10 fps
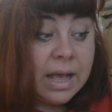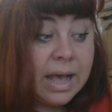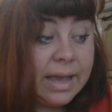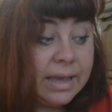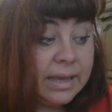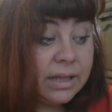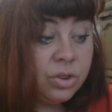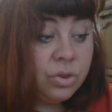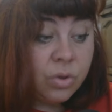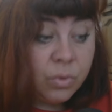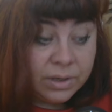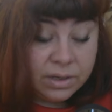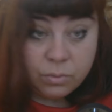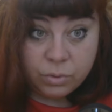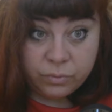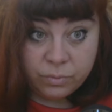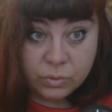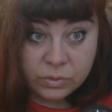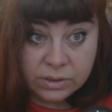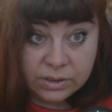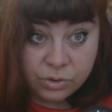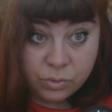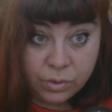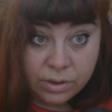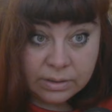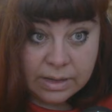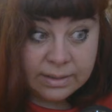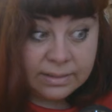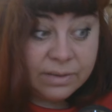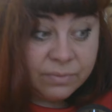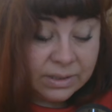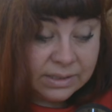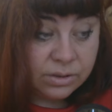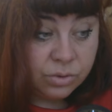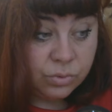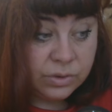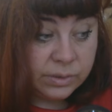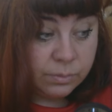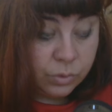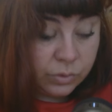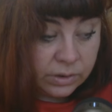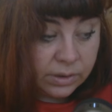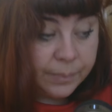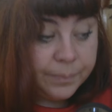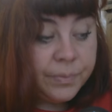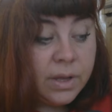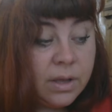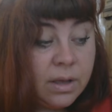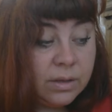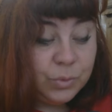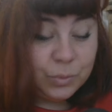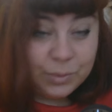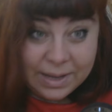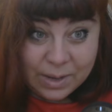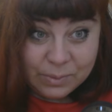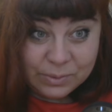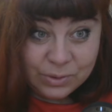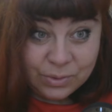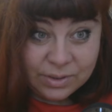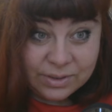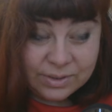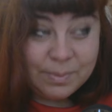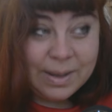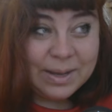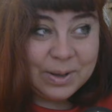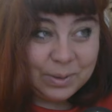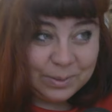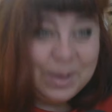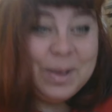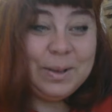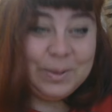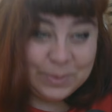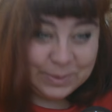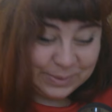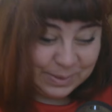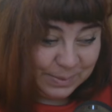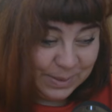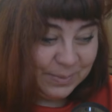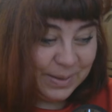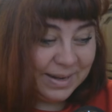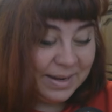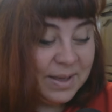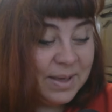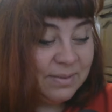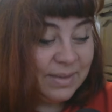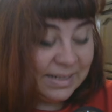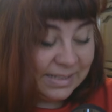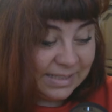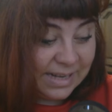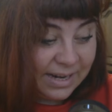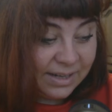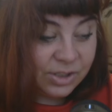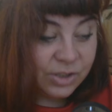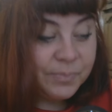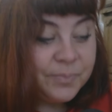I had no idea what for music he's doing. I never listened to this music. Today I was curious, my God, it was something very, very strange.